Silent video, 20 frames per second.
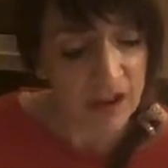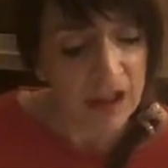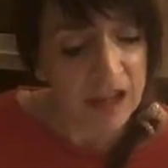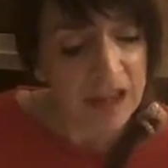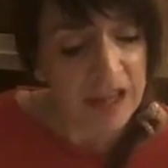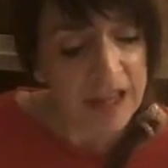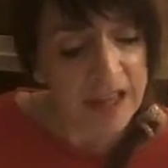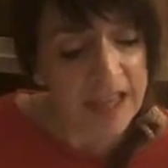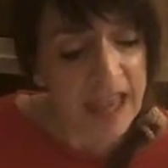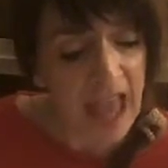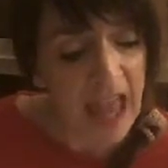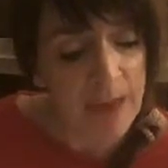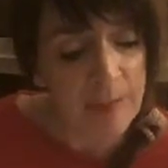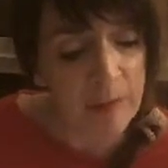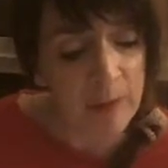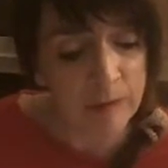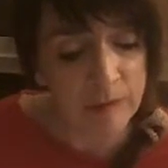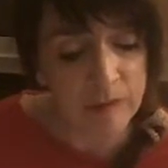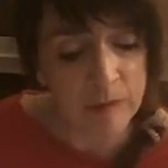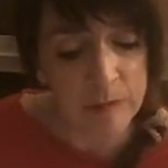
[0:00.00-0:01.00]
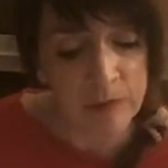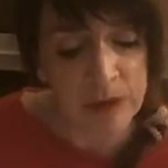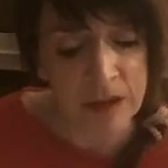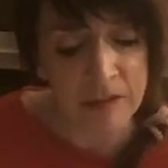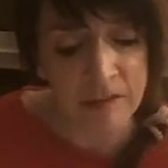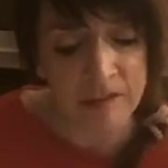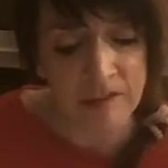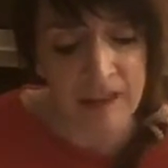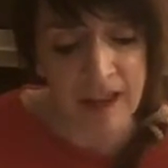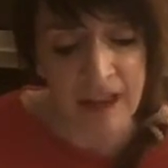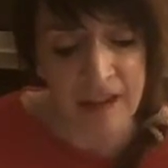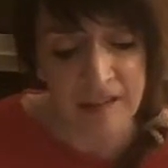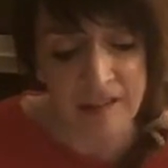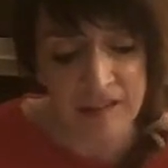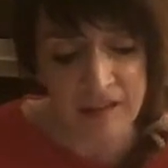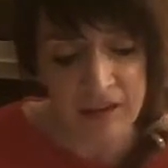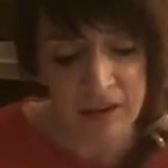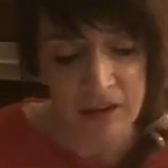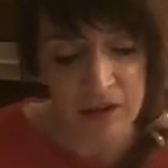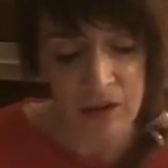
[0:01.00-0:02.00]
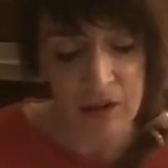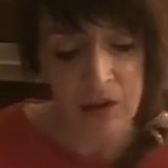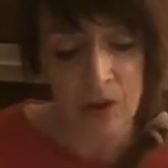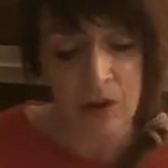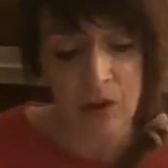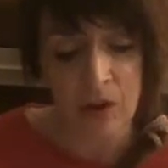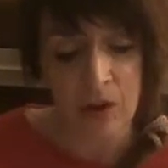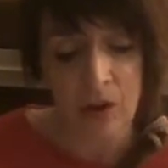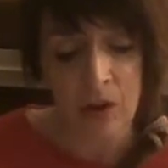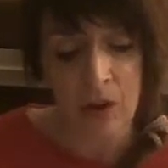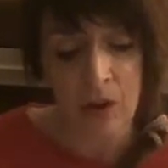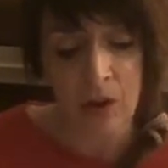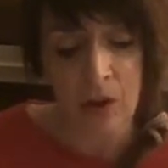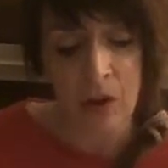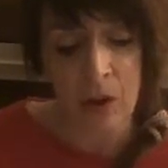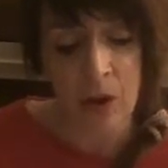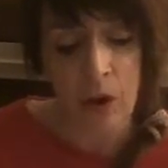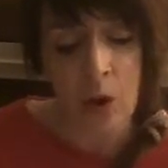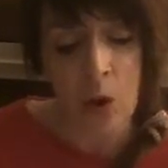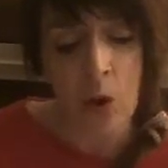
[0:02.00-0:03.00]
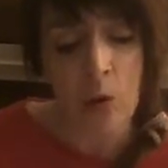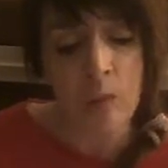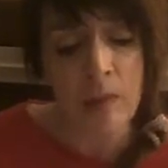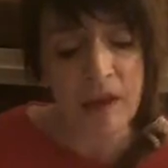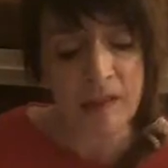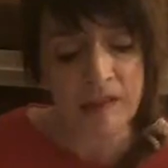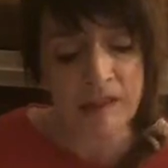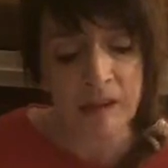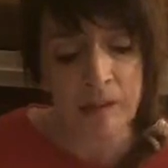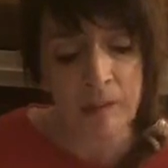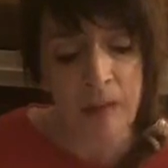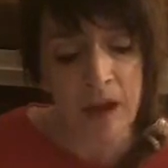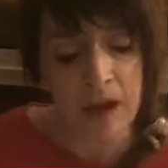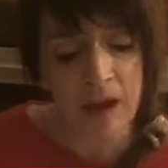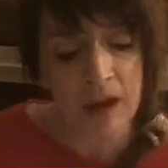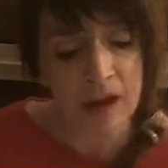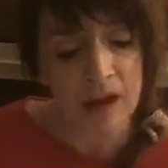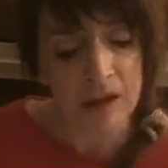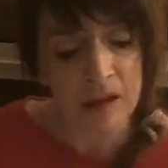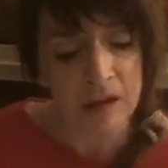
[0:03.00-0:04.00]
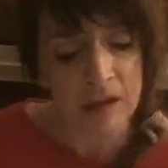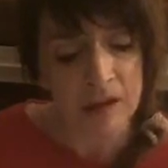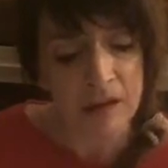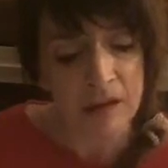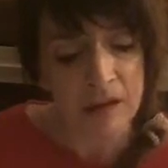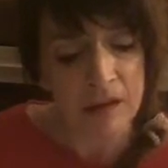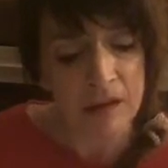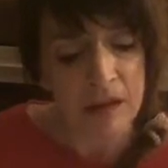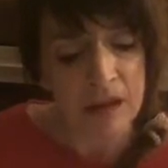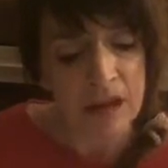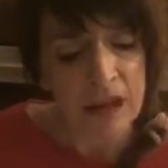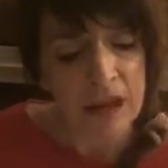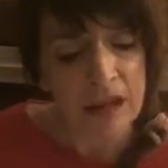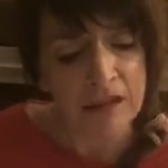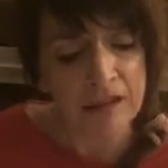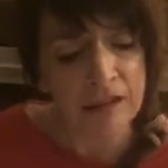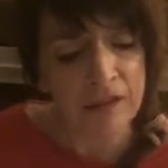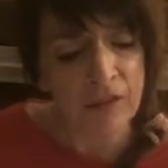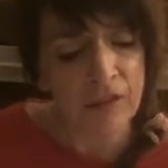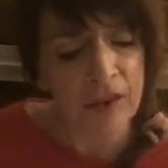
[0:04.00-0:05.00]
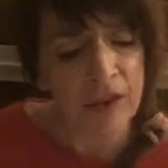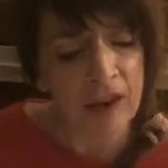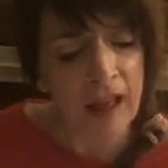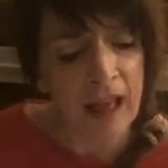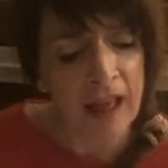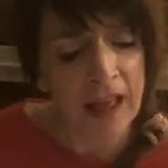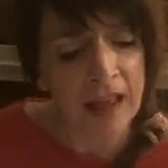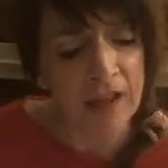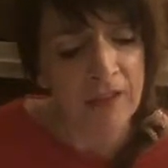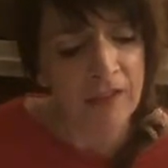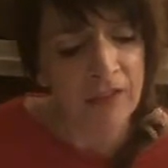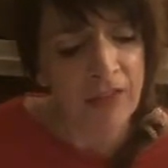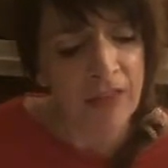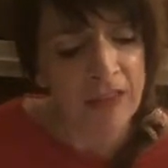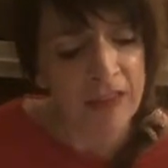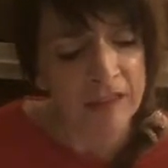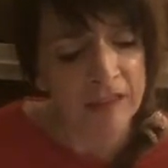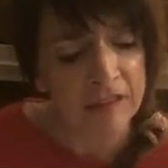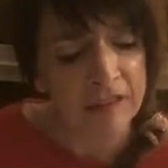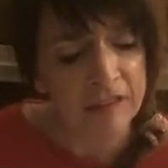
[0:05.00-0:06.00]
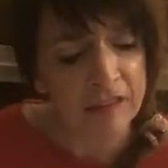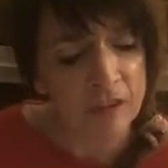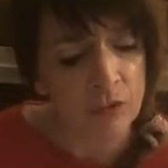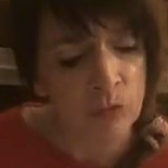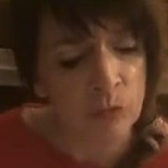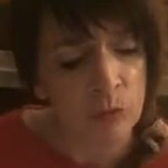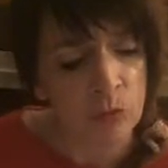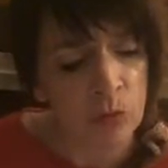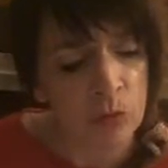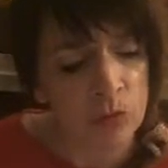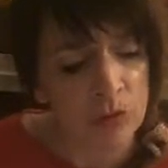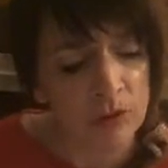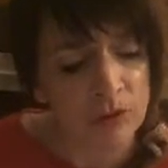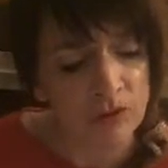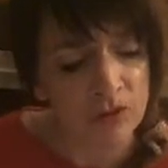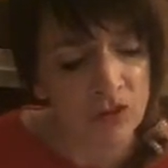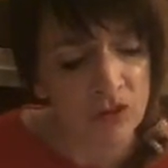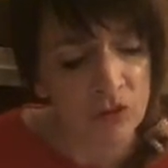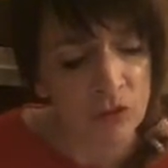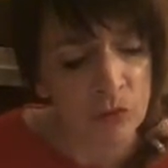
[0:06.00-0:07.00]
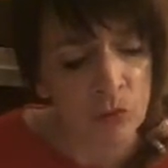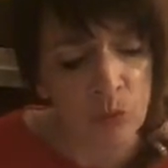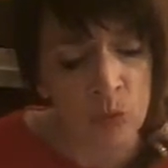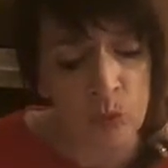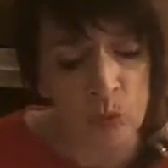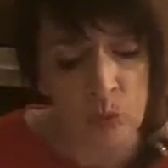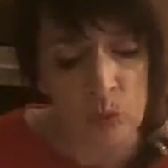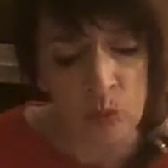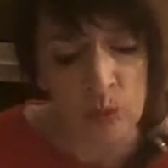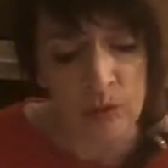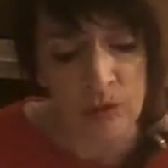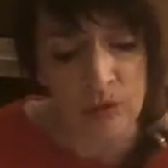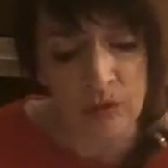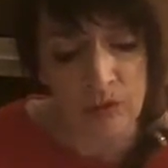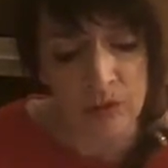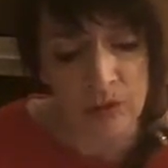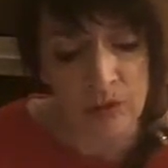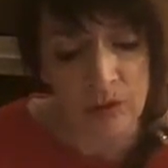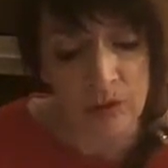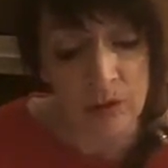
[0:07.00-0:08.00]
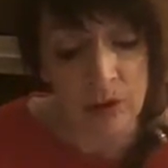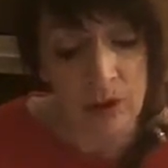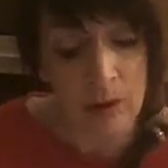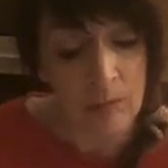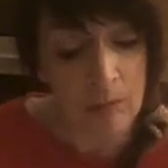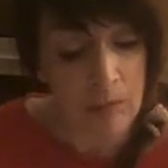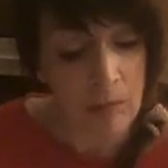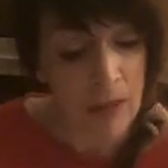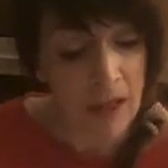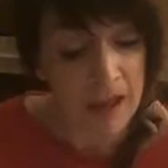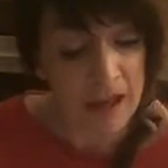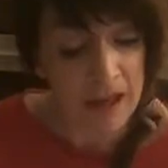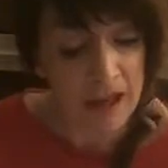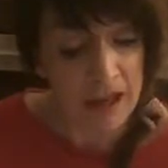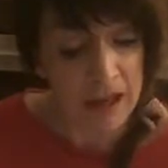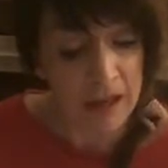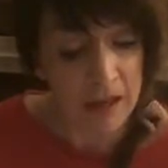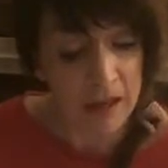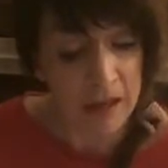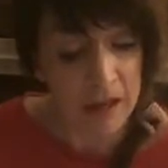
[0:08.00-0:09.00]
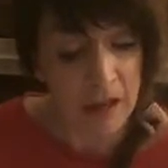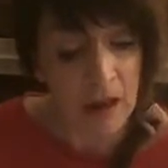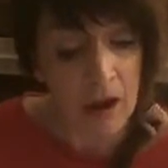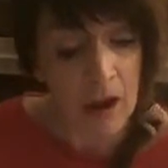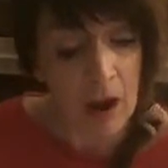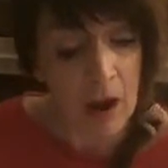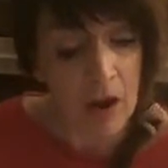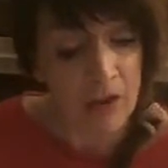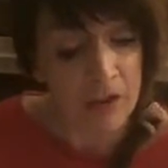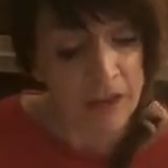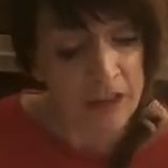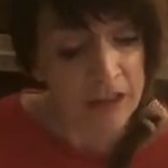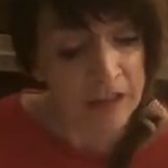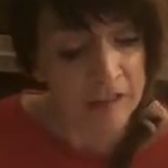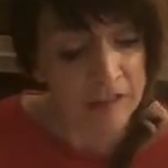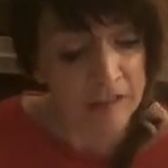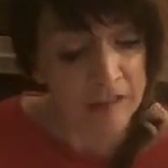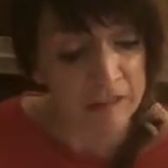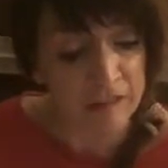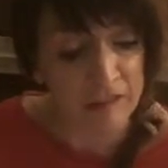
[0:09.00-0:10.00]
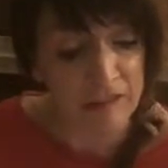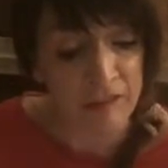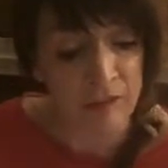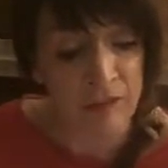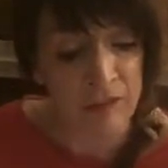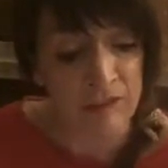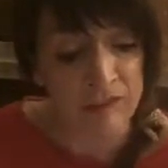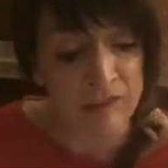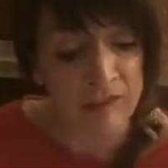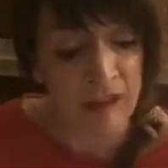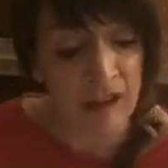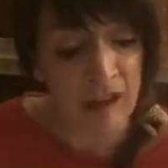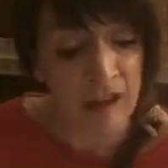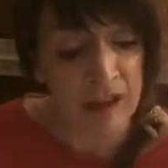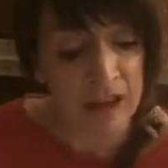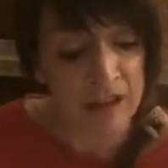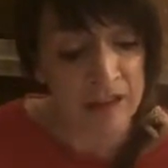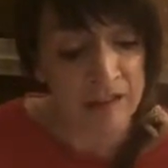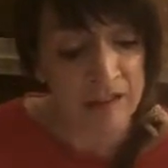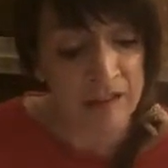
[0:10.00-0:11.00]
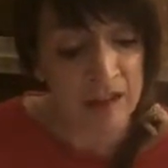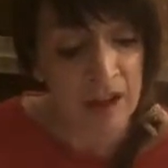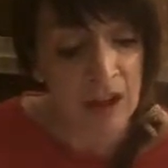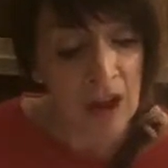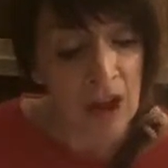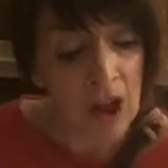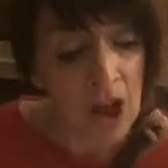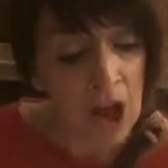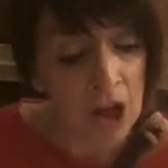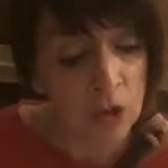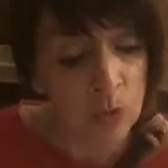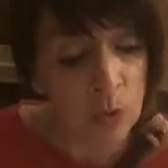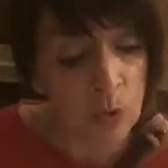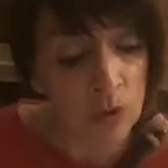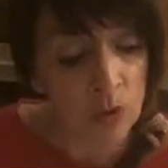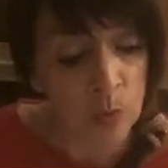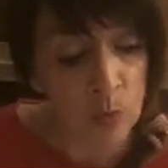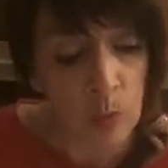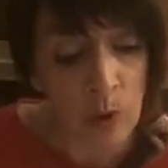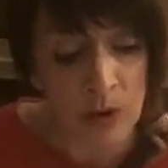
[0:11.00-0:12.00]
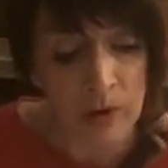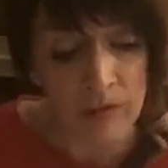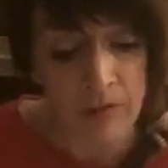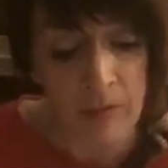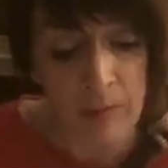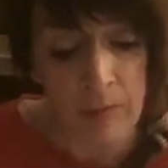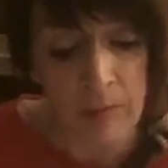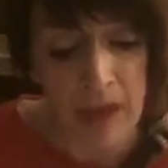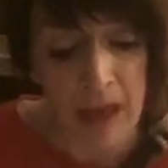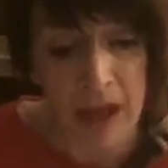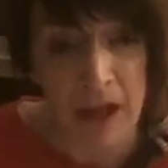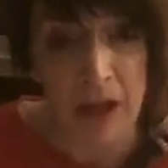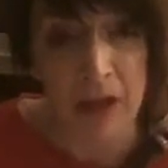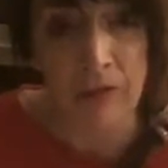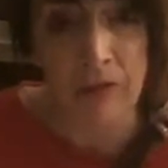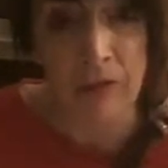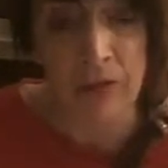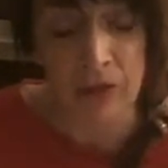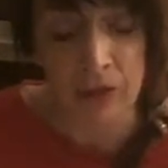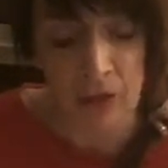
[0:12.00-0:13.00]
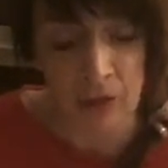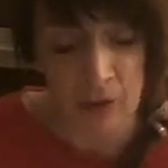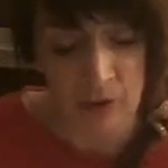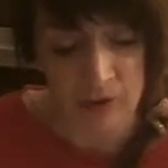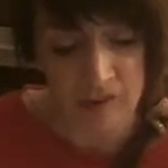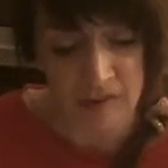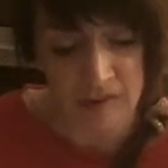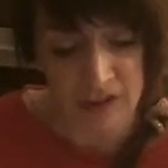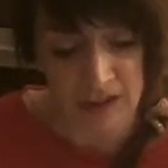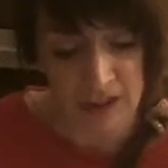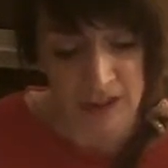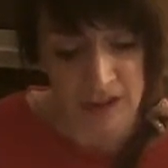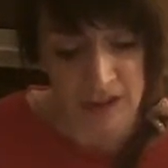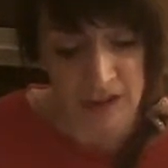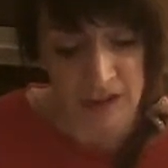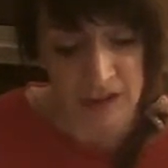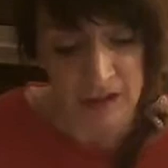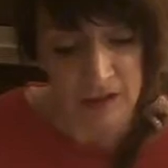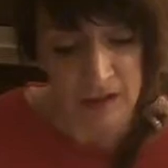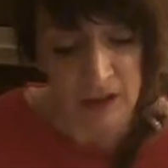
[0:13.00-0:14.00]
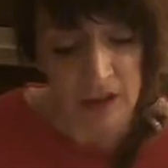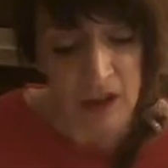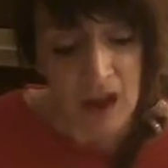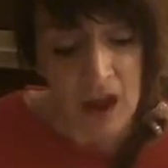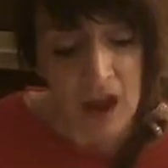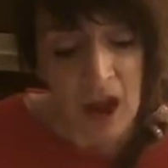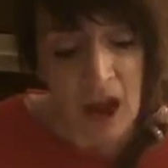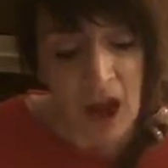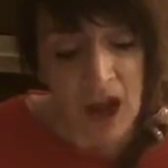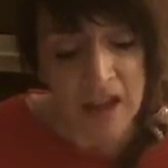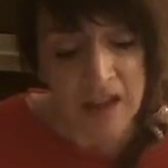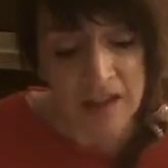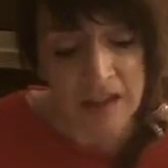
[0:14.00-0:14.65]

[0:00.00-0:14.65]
He came up to me and said, O Maslama, it is for the like of this that rulers should rule. Many are the instances of this kind, and quoth one of the men of authority, I